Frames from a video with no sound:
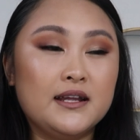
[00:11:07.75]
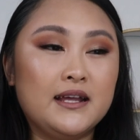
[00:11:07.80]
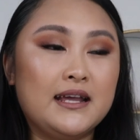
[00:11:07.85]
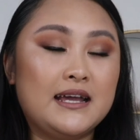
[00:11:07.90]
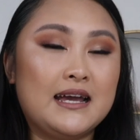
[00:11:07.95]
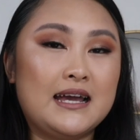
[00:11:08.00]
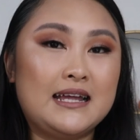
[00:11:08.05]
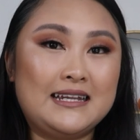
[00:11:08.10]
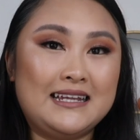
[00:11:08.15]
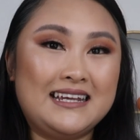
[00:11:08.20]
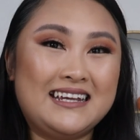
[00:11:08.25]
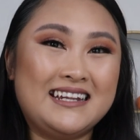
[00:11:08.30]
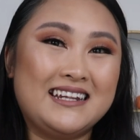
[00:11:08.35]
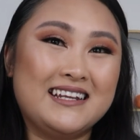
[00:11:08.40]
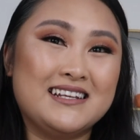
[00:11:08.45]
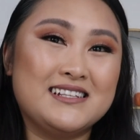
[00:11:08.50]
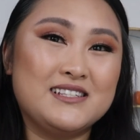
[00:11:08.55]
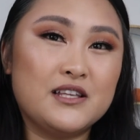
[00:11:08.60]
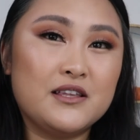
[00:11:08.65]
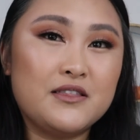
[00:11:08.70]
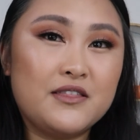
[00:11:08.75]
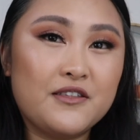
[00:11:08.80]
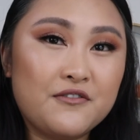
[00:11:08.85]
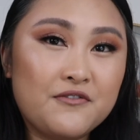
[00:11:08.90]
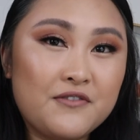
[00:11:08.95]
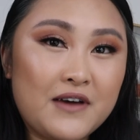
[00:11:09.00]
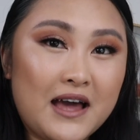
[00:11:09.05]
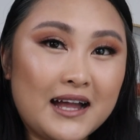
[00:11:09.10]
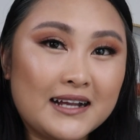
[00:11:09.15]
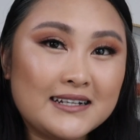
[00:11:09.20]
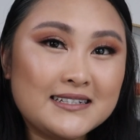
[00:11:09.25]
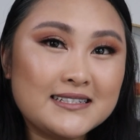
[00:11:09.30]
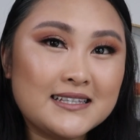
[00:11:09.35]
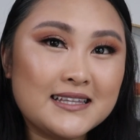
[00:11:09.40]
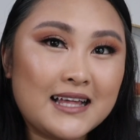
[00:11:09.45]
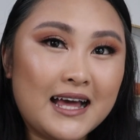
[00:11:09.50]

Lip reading: and it is the fact